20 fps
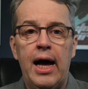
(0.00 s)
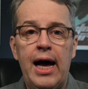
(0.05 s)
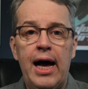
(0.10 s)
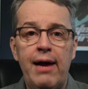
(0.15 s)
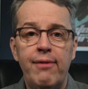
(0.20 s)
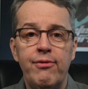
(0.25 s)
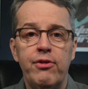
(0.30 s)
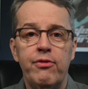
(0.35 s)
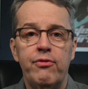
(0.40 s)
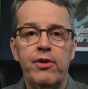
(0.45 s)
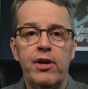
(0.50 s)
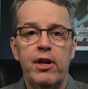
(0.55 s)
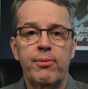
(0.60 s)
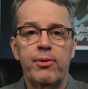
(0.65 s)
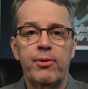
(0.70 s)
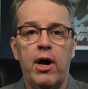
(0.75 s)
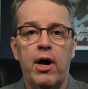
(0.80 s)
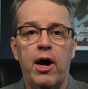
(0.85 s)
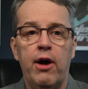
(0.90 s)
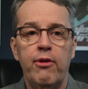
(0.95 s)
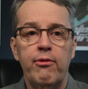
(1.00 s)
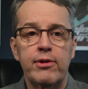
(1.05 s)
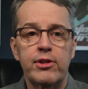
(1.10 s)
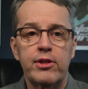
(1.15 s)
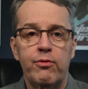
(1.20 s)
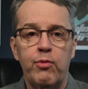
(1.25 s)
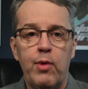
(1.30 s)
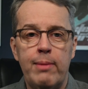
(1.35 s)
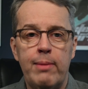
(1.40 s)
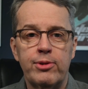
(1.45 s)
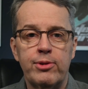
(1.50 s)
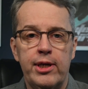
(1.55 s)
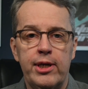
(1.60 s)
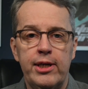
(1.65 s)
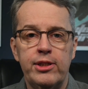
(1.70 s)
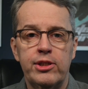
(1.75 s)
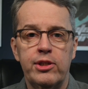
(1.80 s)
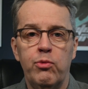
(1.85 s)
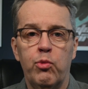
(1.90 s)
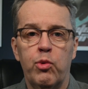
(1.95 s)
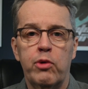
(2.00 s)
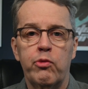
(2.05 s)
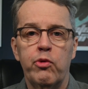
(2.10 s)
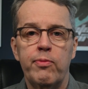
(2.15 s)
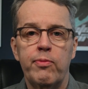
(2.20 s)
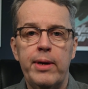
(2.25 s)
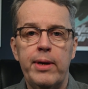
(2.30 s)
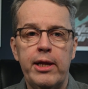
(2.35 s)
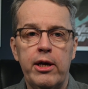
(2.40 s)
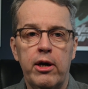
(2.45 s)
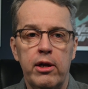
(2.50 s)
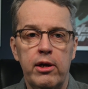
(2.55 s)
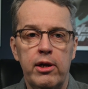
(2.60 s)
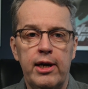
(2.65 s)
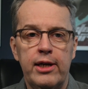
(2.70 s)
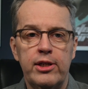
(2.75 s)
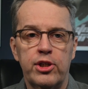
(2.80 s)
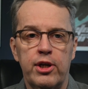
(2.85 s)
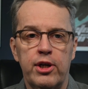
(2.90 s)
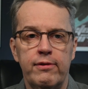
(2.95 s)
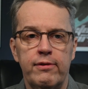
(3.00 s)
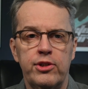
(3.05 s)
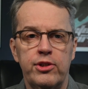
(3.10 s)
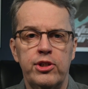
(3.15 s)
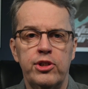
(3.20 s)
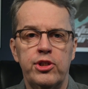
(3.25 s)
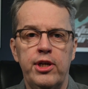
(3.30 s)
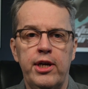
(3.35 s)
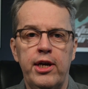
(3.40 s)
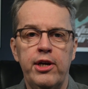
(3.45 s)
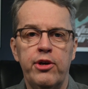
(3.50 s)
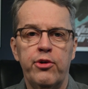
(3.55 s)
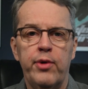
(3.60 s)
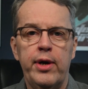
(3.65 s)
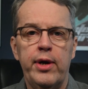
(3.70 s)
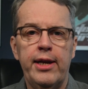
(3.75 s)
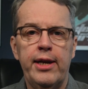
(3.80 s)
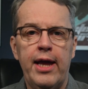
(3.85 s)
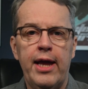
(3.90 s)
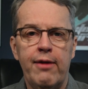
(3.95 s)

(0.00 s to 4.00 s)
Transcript: I've developed hundreds of websites and worked with many online services to integrate